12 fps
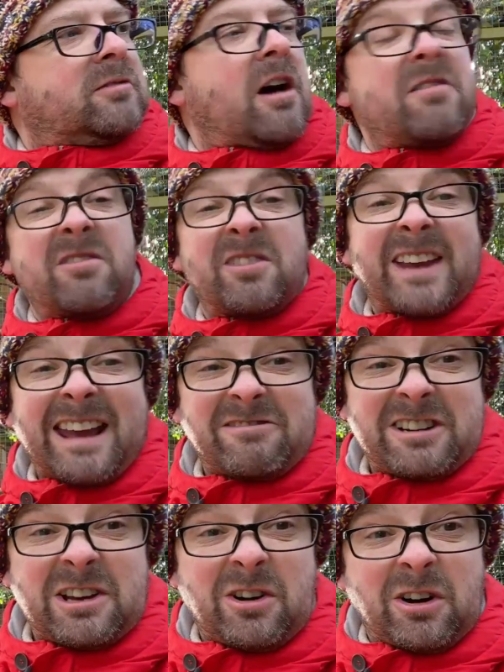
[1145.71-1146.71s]
Other than get
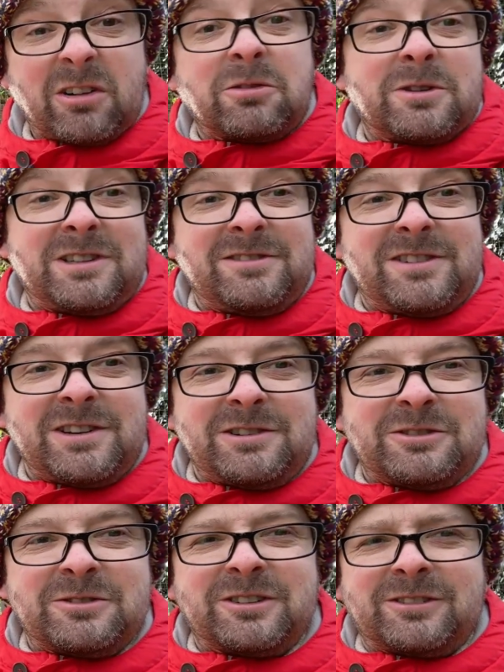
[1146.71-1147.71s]
really hot, what do you
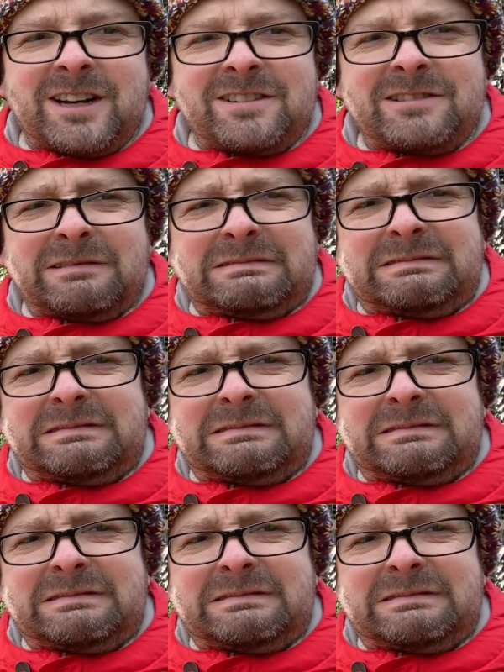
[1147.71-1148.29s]
do? How do you...